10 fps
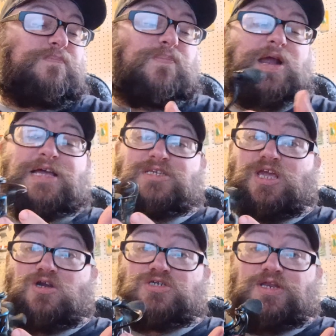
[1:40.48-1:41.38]
Brass
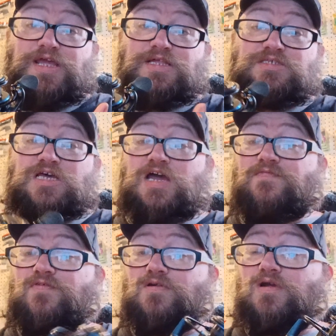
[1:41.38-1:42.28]
gears on the inside
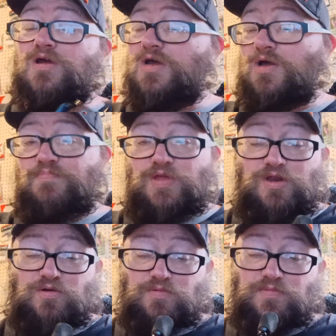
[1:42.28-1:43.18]
for,
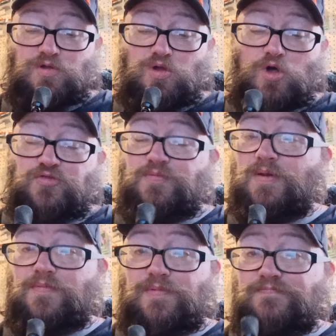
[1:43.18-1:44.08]

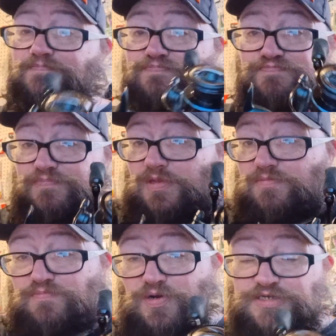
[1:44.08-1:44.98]
ultimate
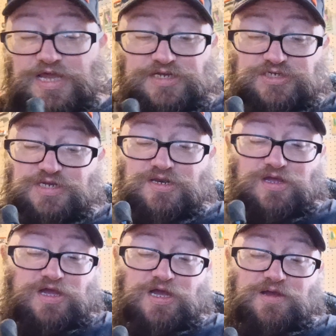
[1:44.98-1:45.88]
protection. You
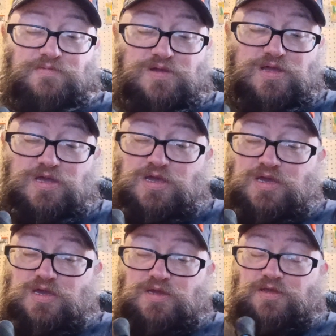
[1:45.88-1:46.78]
don't
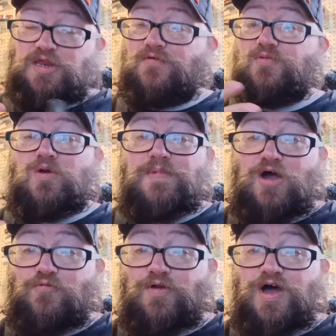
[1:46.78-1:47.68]
have to worry
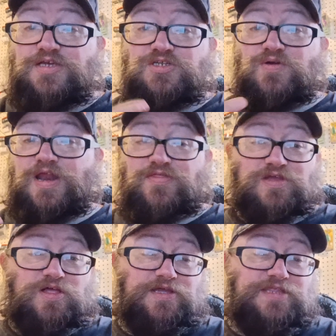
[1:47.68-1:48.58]
about rust or
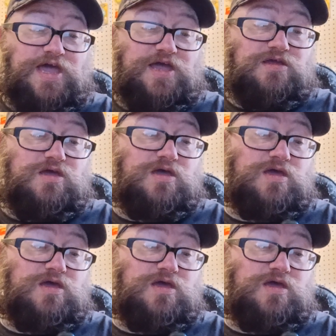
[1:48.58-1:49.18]
anything like that.